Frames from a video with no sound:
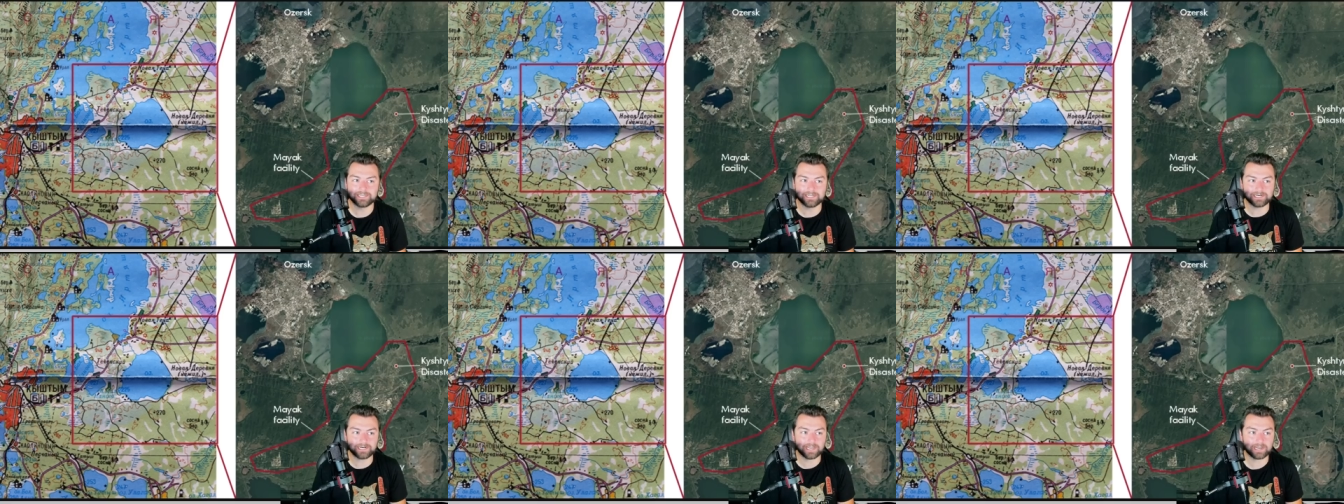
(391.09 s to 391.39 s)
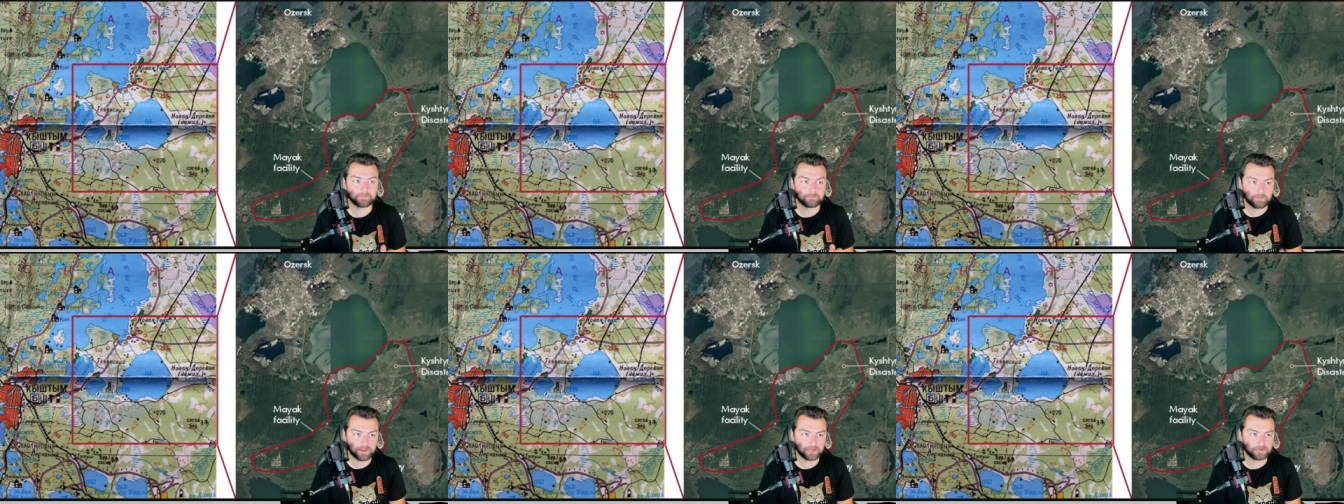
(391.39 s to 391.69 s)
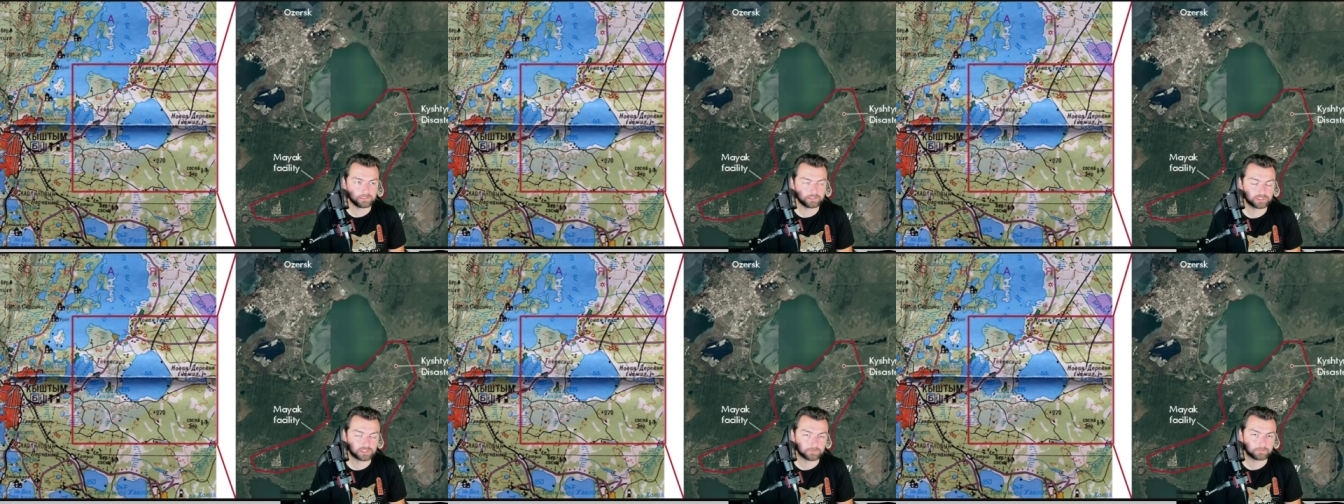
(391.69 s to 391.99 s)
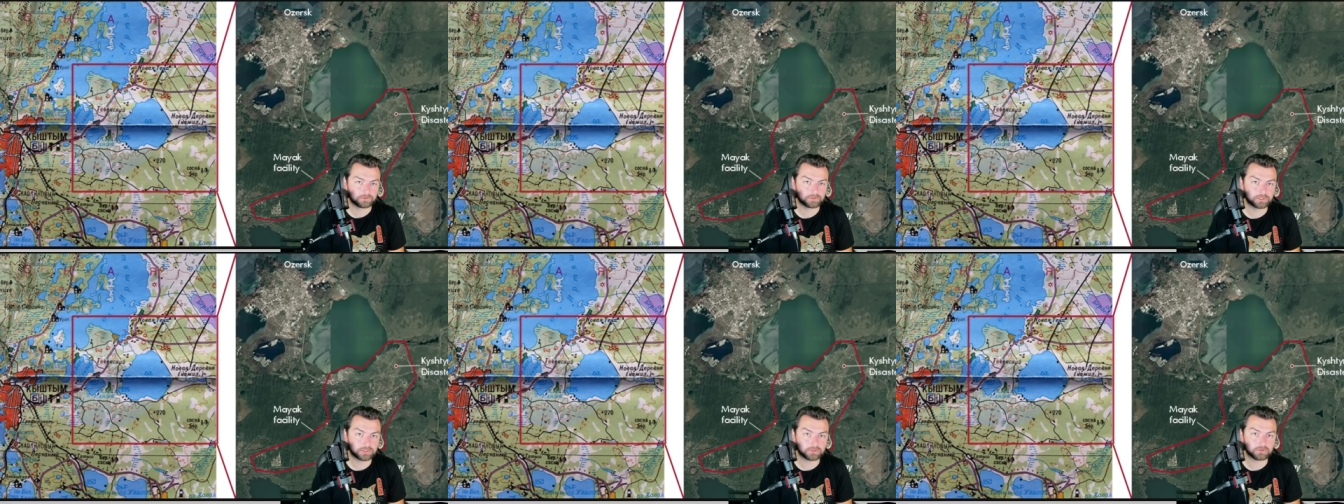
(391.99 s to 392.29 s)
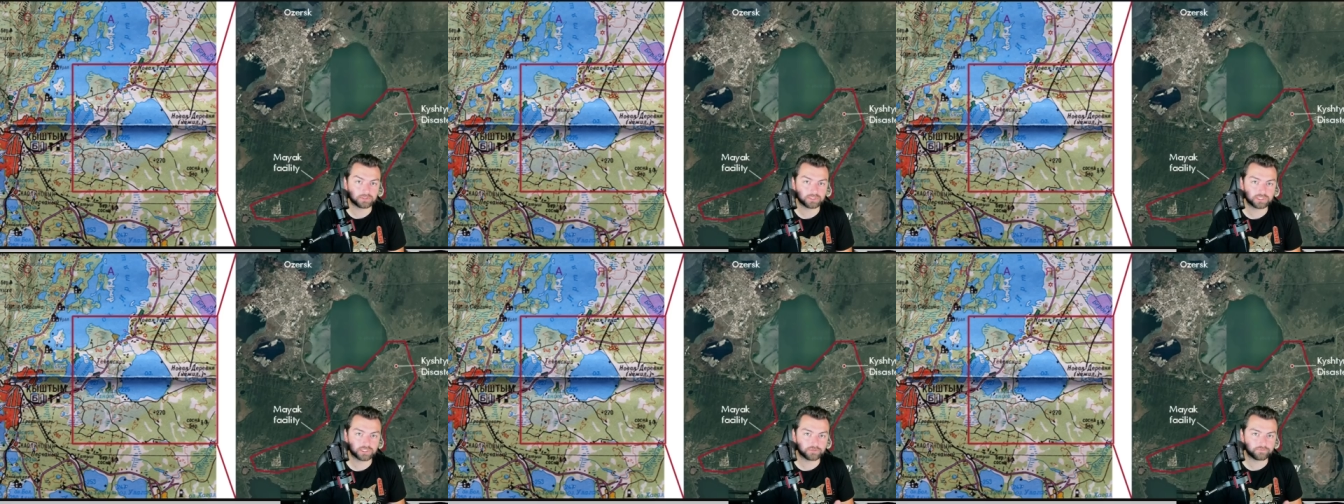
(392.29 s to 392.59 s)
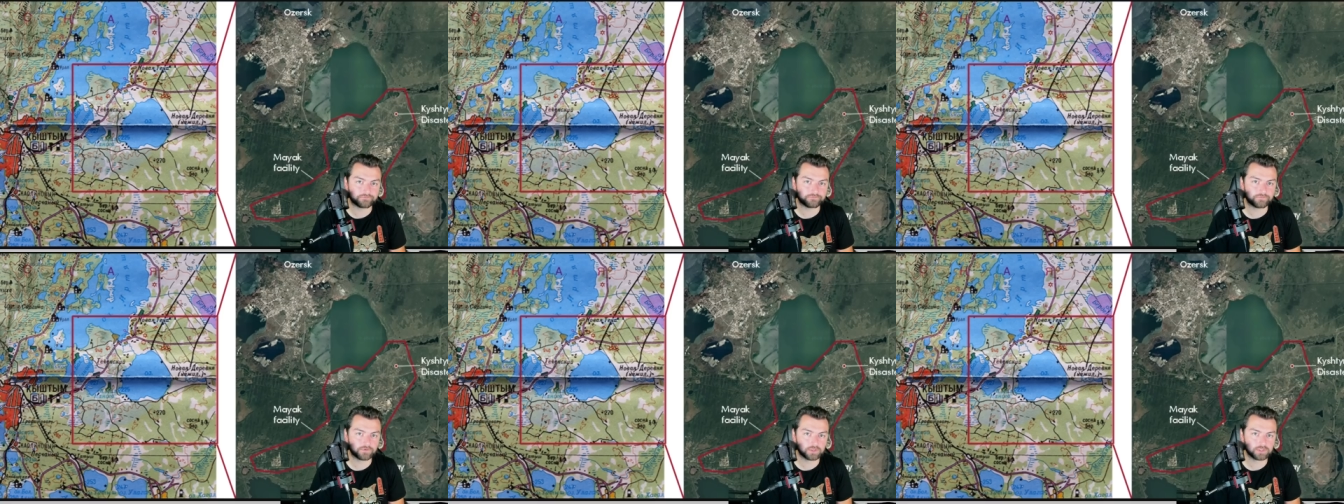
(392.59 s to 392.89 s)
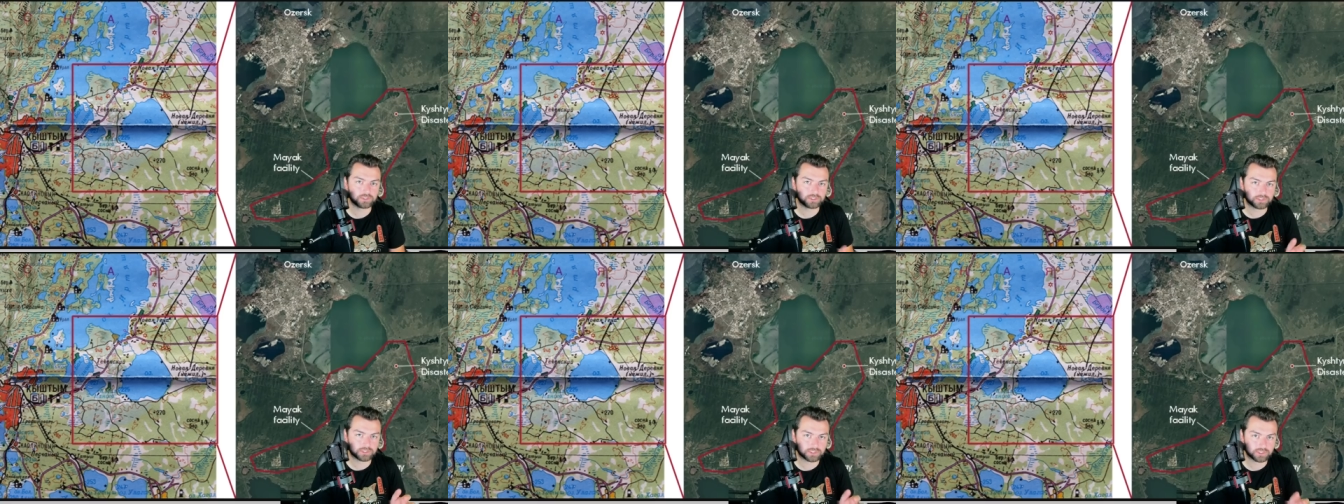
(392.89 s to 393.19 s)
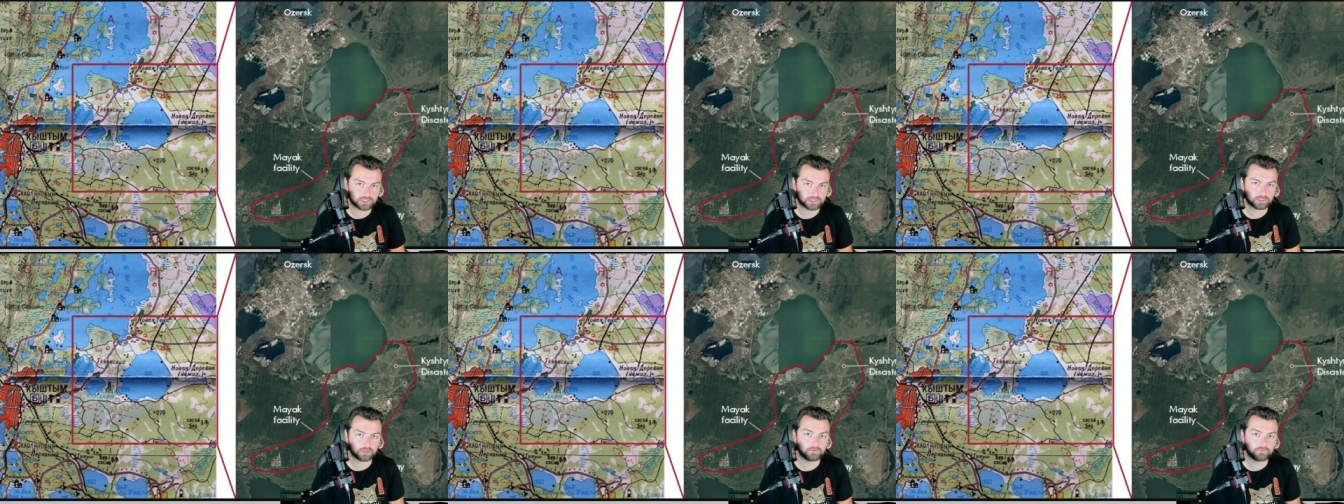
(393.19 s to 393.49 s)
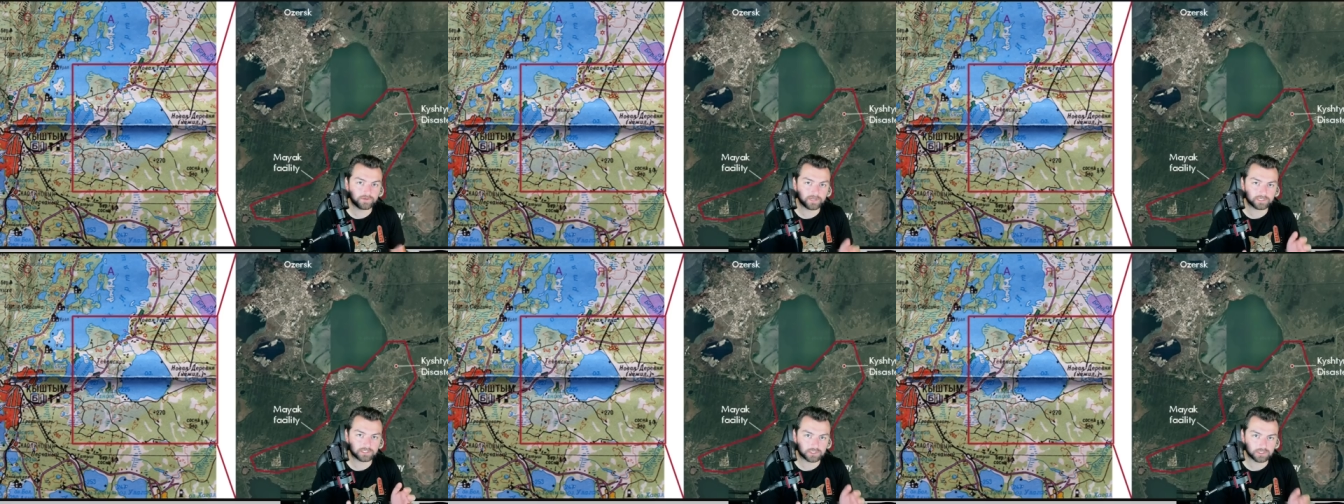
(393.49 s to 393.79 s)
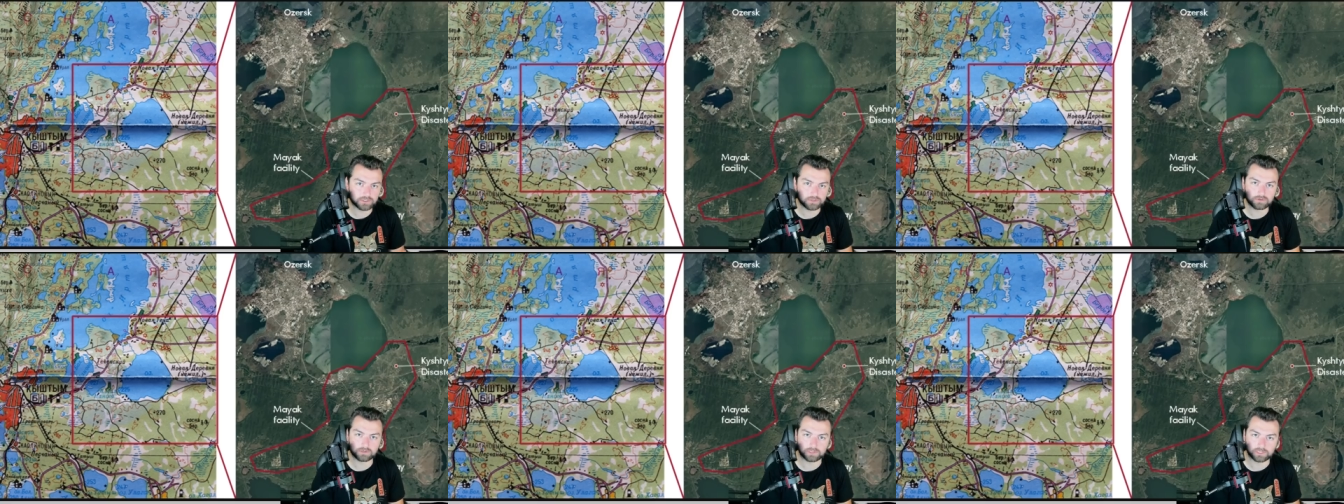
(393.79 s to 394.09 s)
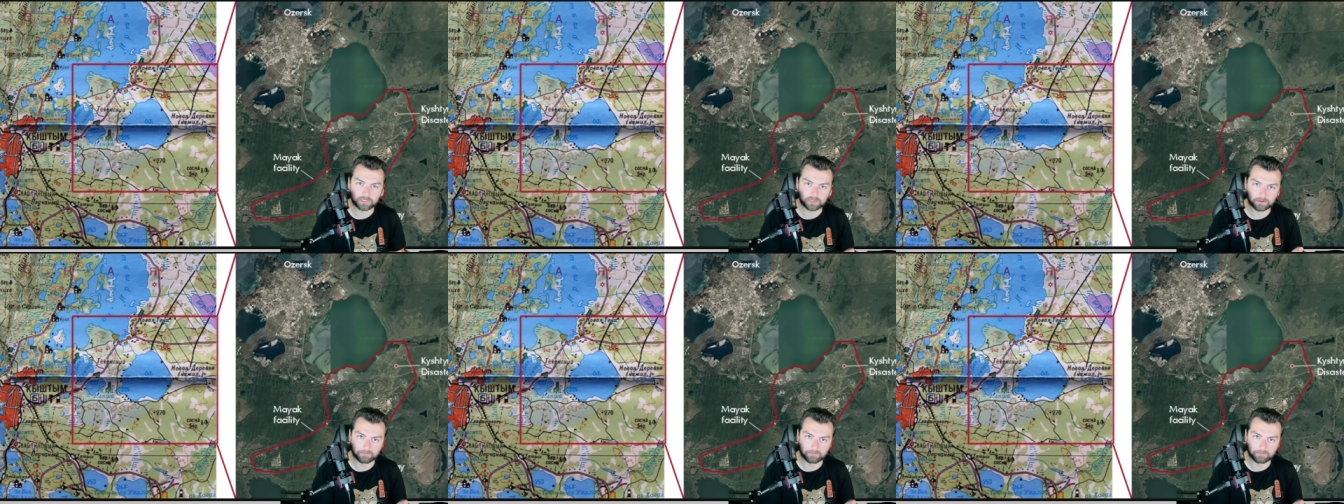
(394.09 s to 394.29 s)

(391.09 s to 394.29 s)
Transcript: it had managed to produce the first Soviet nuclear